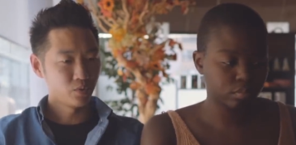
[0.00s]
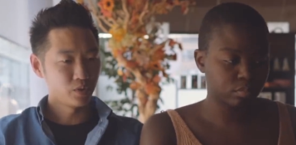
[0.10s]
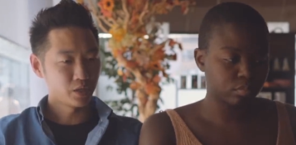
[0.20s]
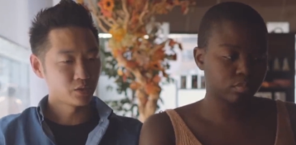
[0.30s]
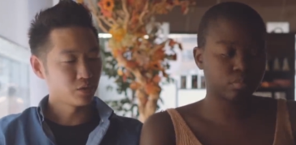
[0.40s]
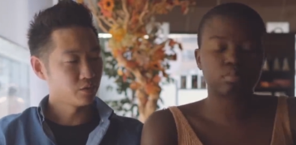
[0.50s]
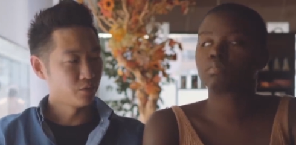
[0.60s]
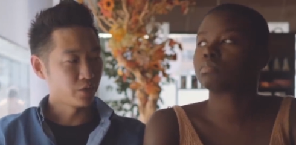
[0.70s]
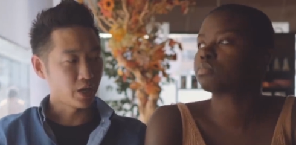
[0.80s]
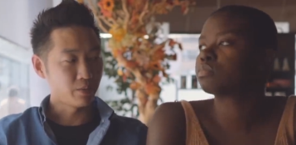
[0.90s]
Speaker 1: or like certain
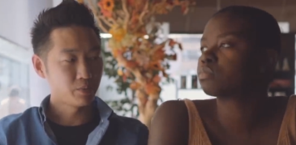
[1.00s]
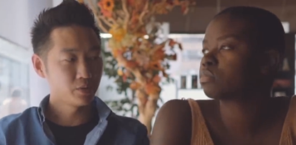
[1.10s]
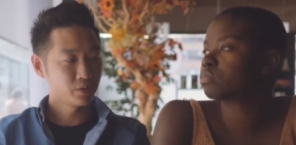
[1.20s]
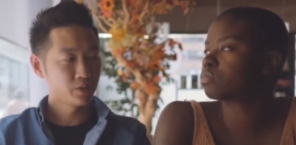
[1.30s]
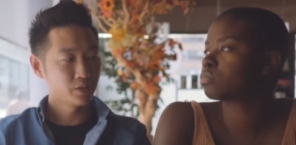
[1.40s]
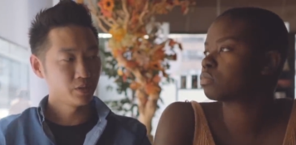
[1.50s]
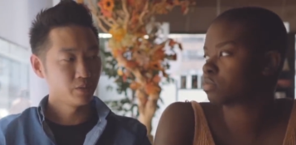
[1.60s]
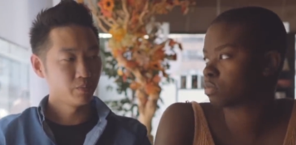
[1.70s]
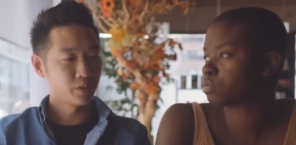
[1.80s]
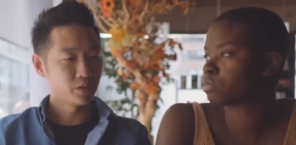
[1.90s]
vocabulary,
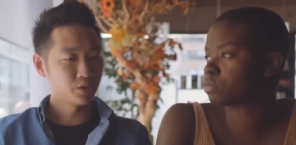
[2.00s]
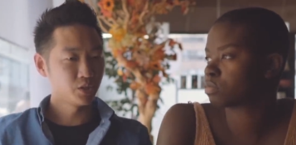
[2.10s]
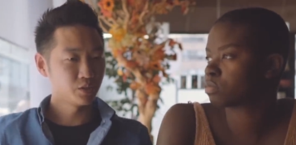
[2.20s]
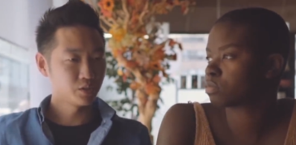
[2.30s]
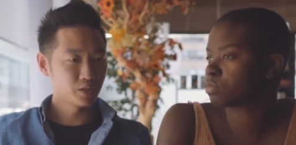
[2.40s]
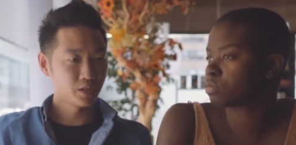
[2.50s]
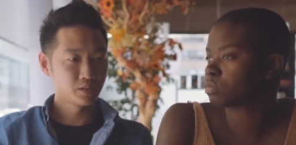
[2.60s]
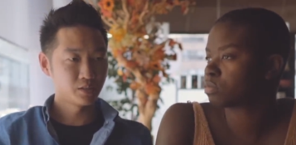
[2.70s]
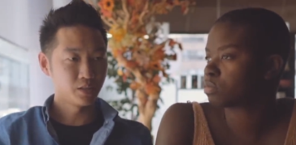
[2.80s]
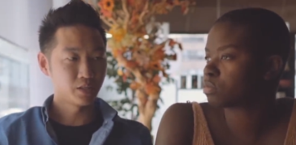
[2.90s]
but she
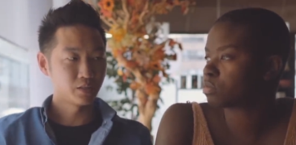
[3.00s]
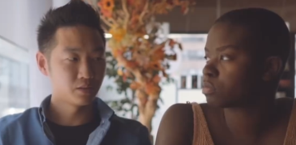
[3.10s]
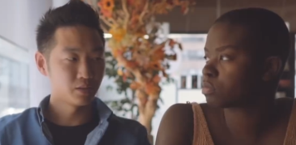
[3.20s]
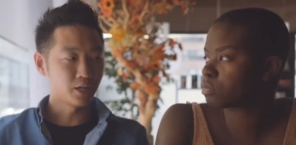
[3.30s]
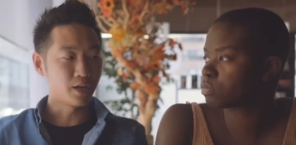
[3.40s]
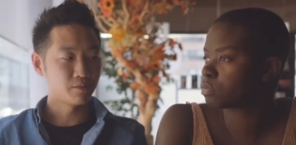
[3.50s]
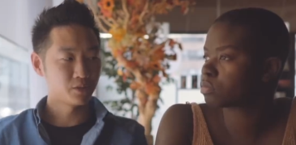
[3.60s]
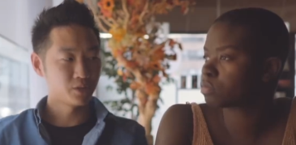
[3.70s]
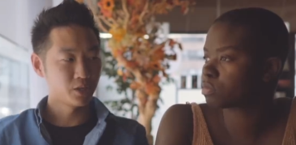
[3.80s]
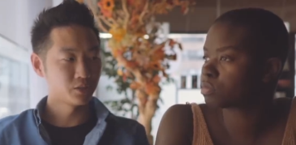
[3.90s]
understands like
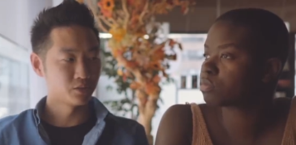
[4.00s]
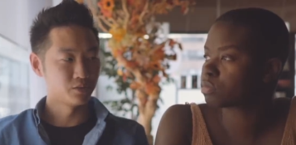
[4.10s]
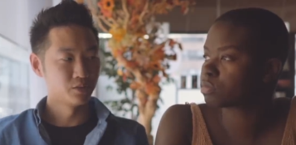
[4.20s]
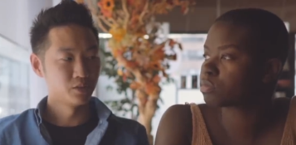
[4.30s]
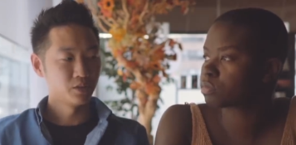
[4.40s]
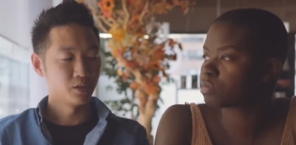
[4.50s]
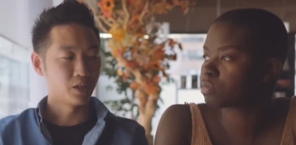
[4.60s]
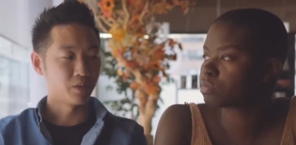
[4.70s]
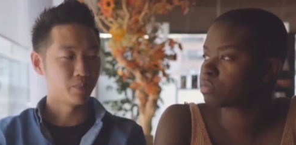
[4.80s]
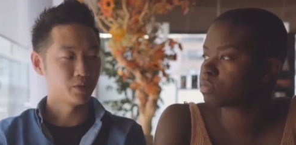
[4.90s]
conversational
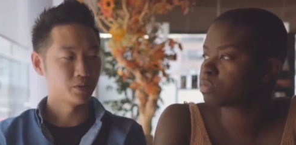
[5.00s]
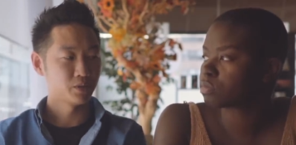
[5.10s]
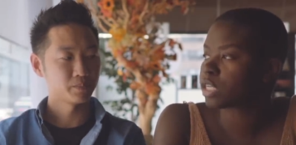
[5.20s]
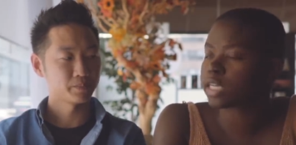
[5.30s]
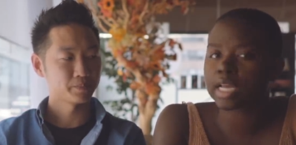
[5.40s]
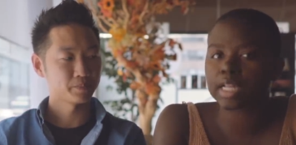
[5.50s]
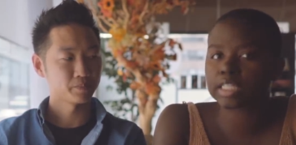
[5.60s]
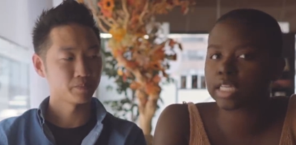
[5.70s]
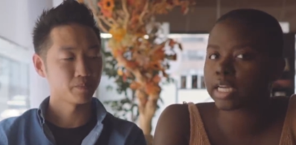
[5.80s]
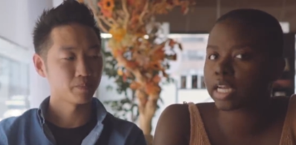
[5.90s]
lot better
Speaker 2: Yeah,
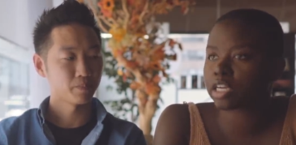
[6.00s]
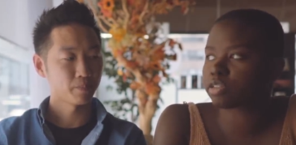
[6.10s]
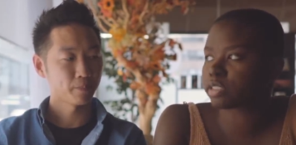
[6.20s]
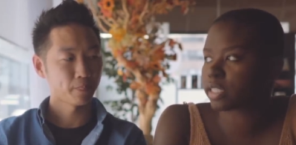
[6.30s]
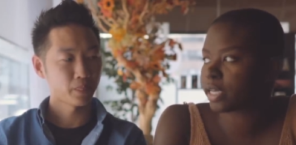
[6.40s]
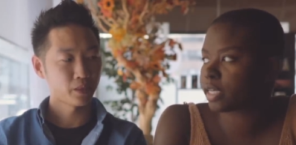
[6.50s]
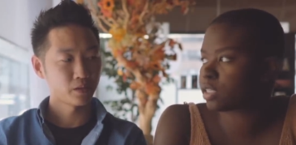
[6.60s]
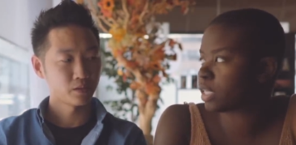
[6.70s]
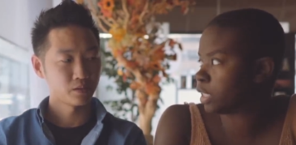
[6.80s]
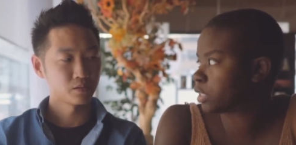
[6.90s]
like she can
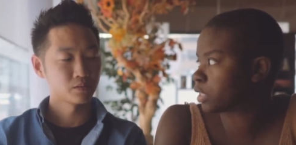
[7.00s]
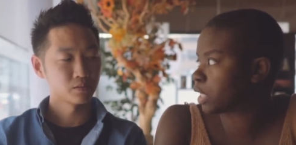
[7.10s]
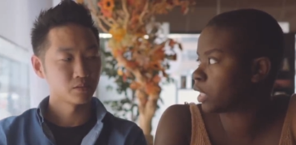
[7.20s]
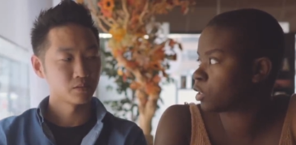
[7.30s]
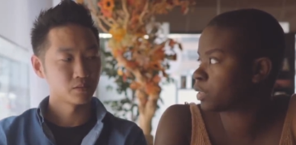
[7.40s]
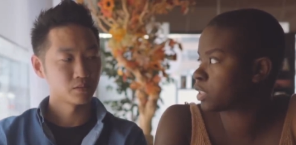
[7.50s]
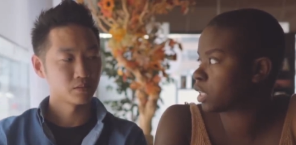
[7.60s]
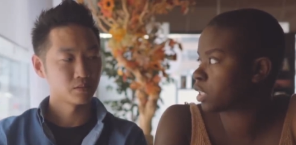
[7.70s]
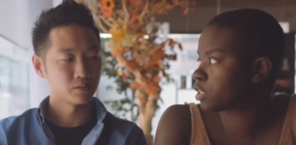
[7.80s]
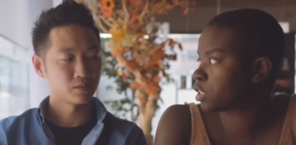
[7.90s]
understand anything that anyone's
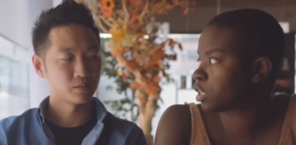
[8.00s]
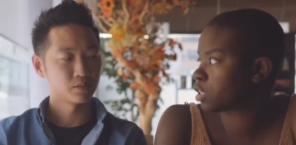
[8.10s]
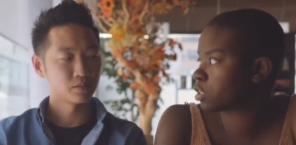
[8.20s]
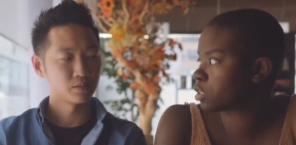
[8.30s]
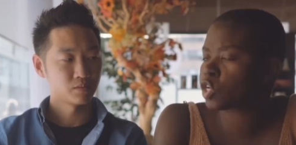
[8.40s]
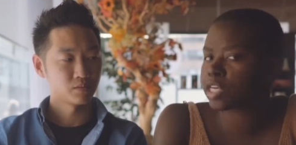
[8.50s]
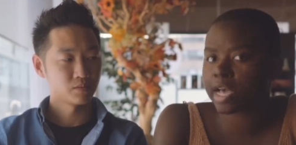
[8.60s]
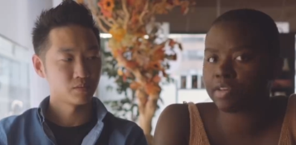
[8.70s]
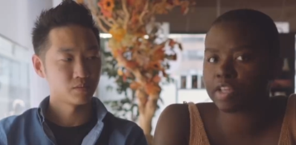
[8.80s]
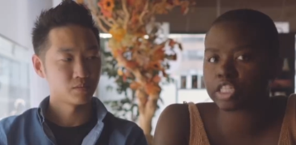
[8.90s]
saying to her.
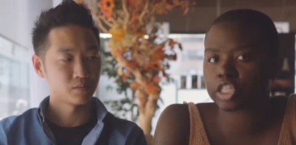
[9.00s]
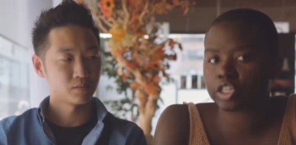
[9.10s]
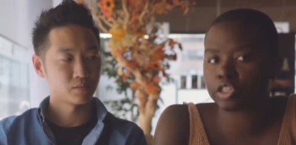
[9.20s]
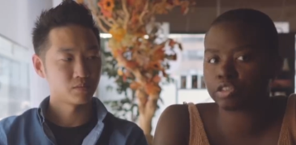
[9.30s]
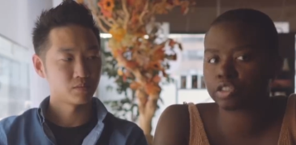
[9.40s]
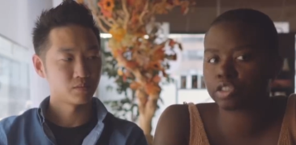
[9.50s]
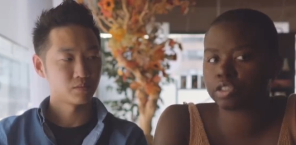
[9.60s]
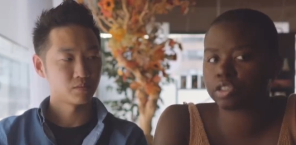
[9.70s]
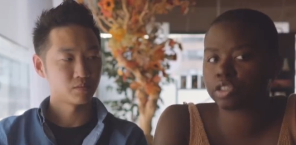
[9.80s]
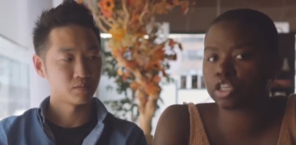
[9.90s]
Now that she goes
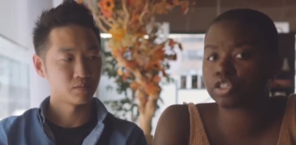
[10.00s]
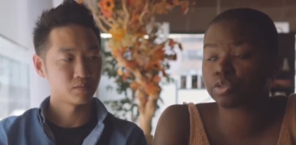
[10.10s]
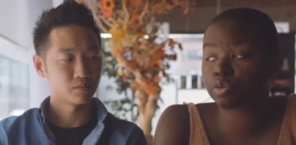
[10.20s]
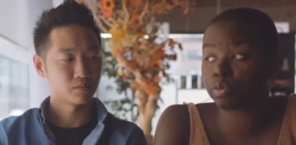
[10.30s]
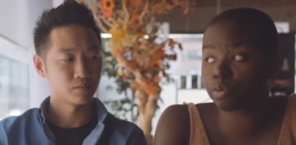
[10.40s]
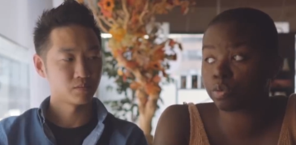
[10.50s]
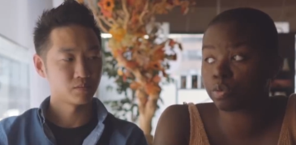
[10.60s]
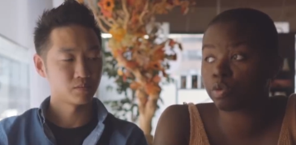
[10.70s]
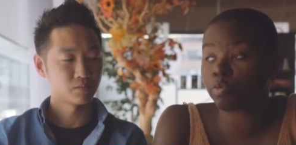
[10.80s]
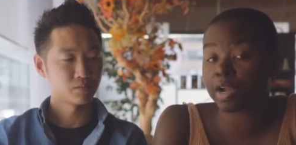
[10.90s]
to the
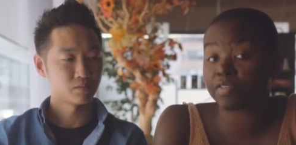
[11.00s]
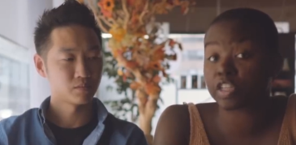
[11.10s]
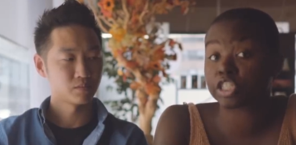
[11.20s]
school where the